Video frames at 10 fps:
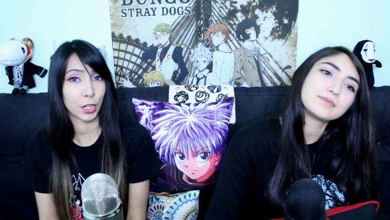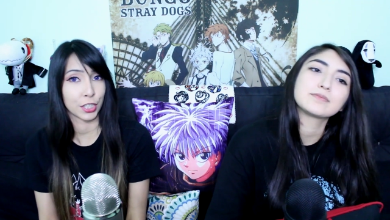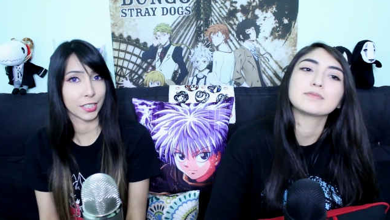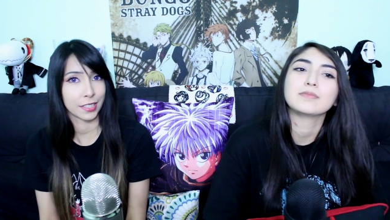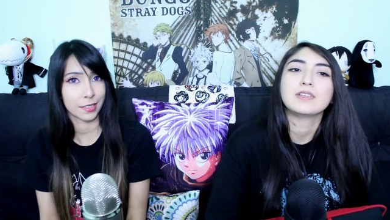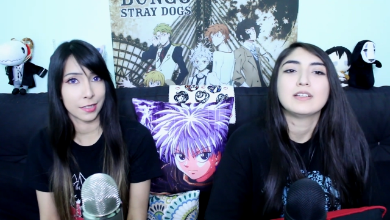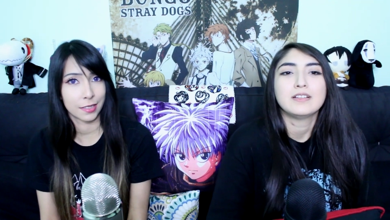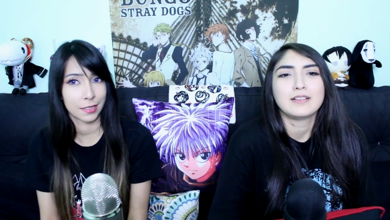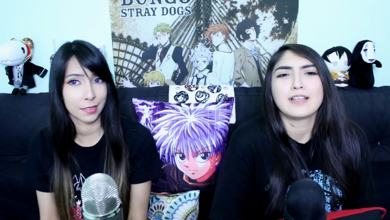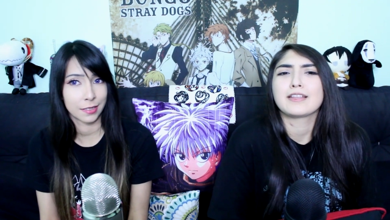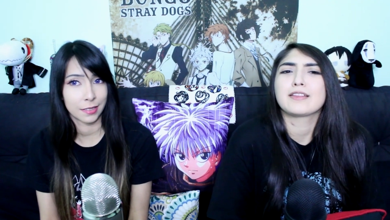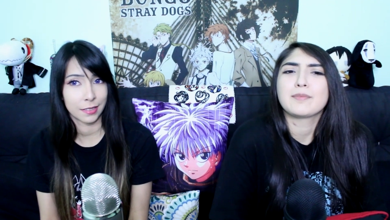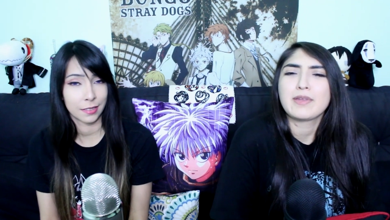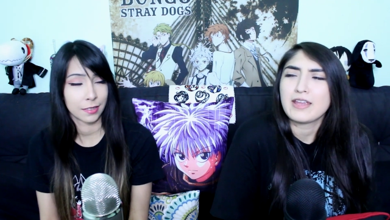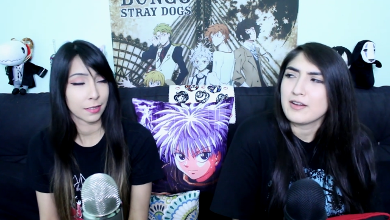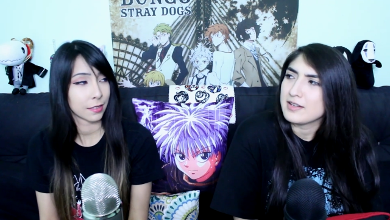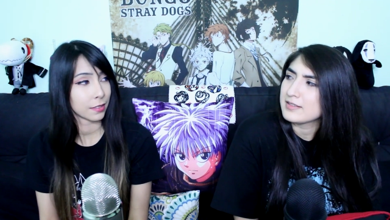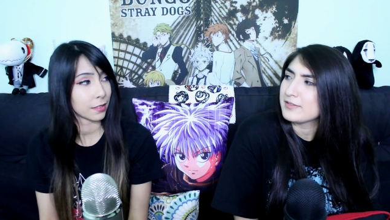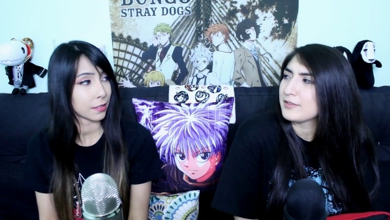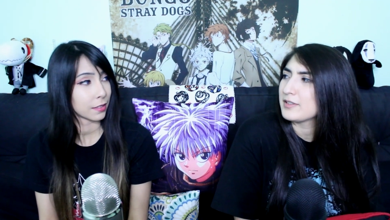Speaker 1: curse. Like the
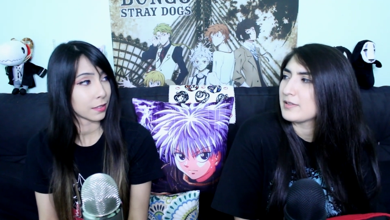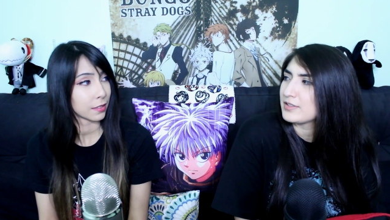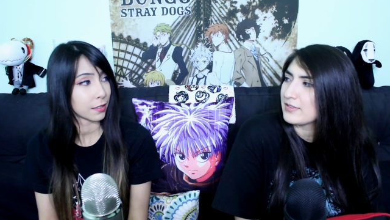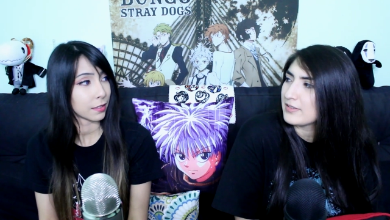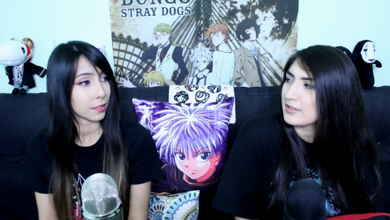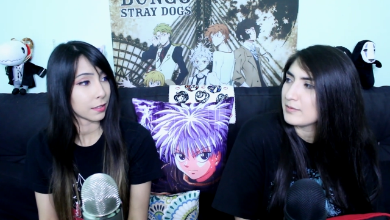parents for each of